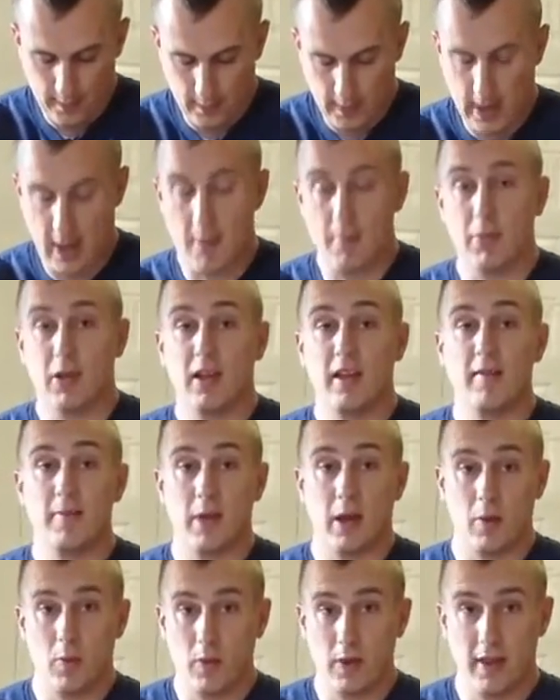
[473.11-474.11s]
And believe
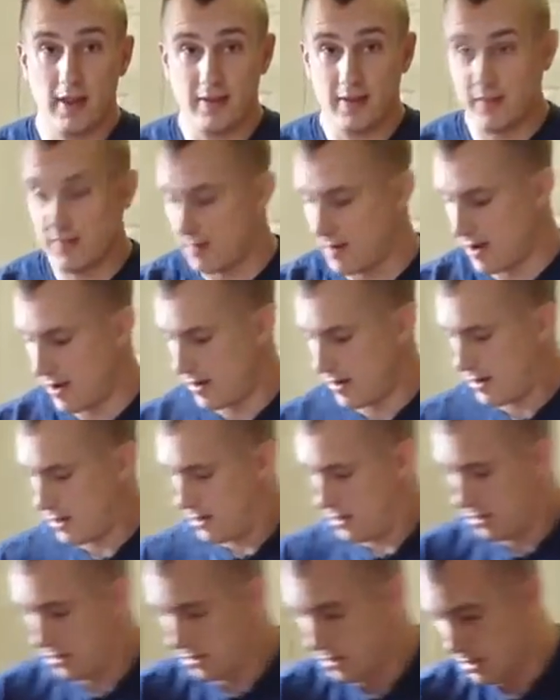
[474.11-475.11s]
me, when this is done,
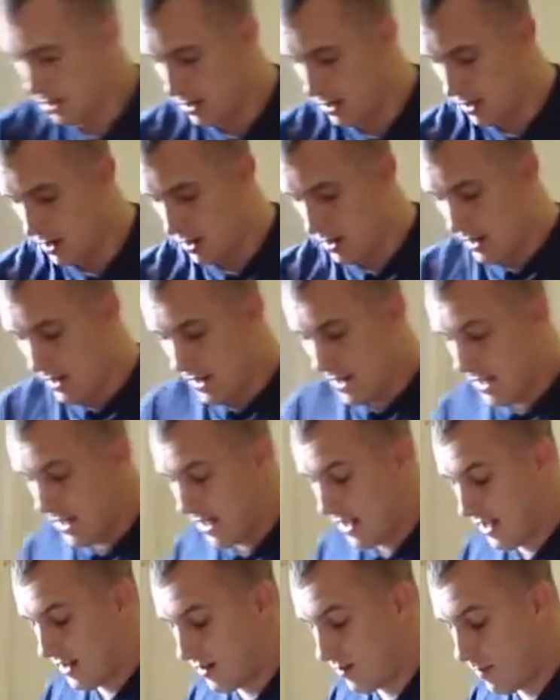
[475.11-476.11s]

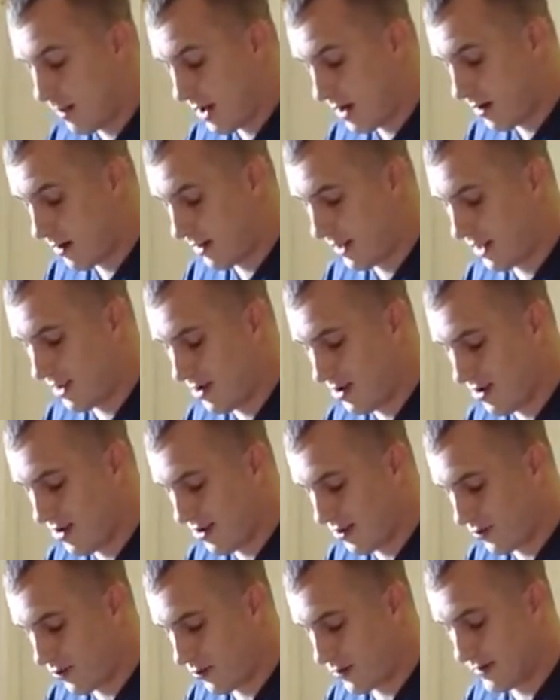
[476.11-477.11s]
it's better, like, you know
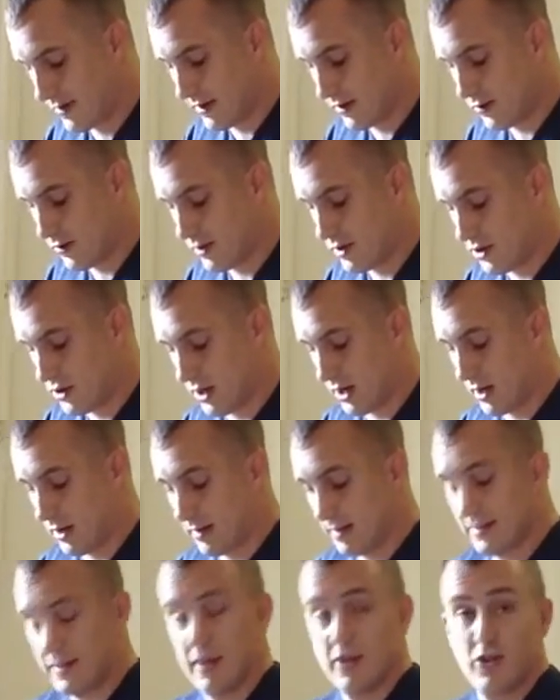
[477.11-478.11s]
those rotisserie
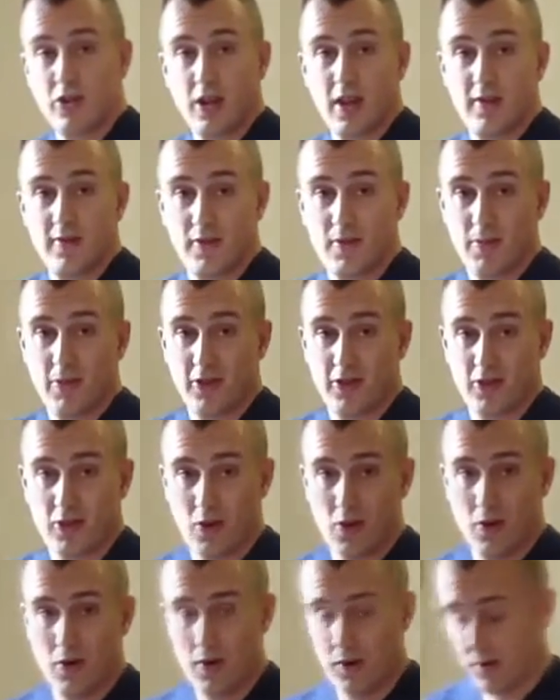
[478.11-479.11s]
chickens that you get from the
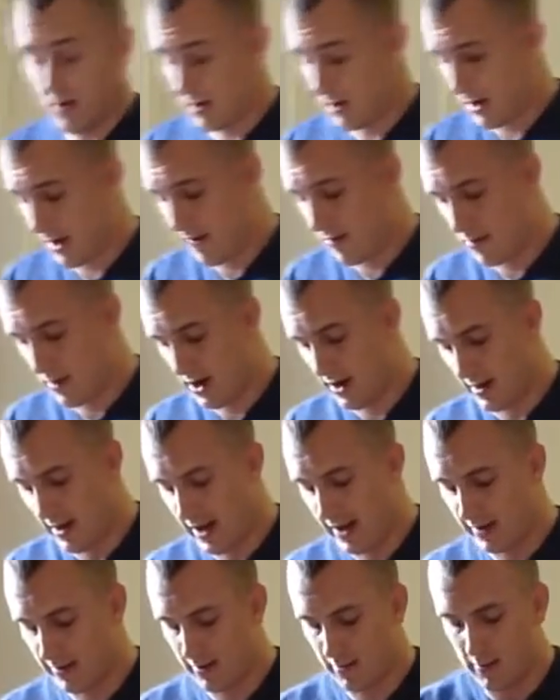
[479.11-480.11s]
store and everybody
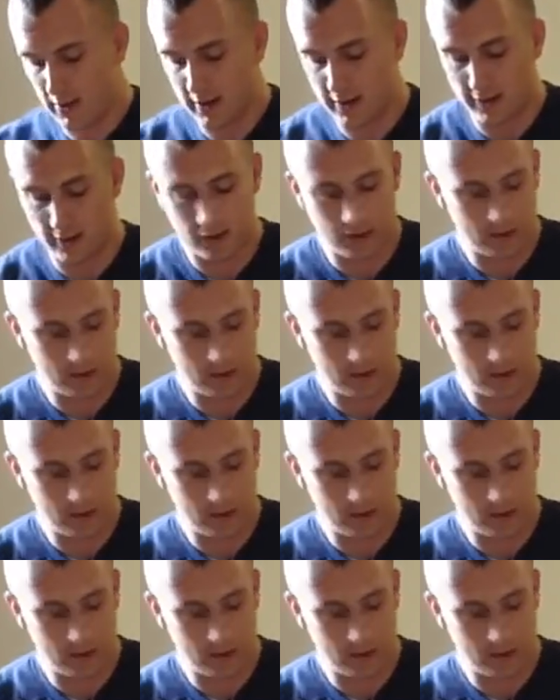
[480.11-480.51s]
likes them because they're